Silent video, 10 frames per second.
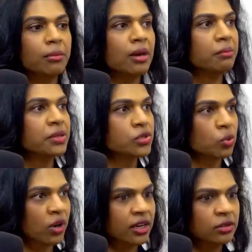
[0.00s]
members
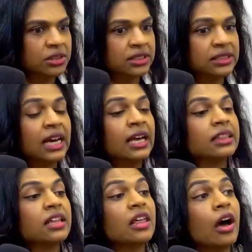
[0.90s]
or elders
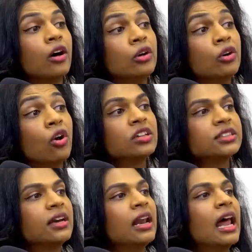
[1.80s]
that they are not
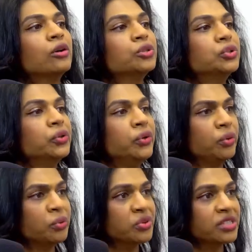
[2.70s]
allowed to
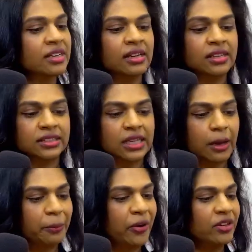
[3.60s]
use
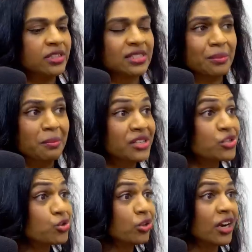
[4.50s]
tampons,
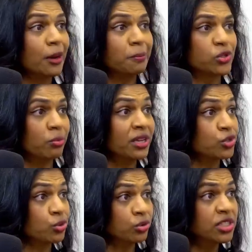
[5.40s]
menstrual cups, or
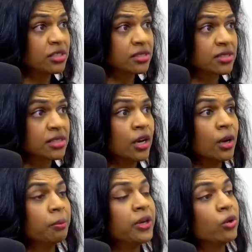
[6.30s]
menstrual discs
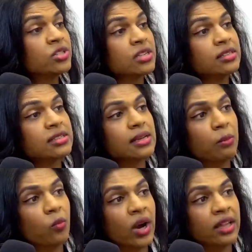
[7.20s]
because in
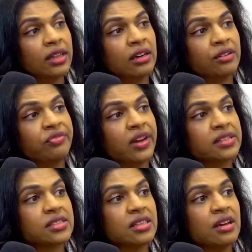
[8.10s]
some way that
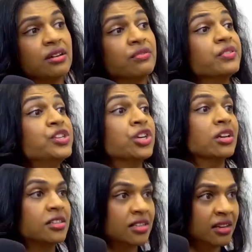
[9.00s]
affects their
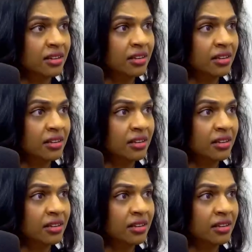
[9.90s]
virginity.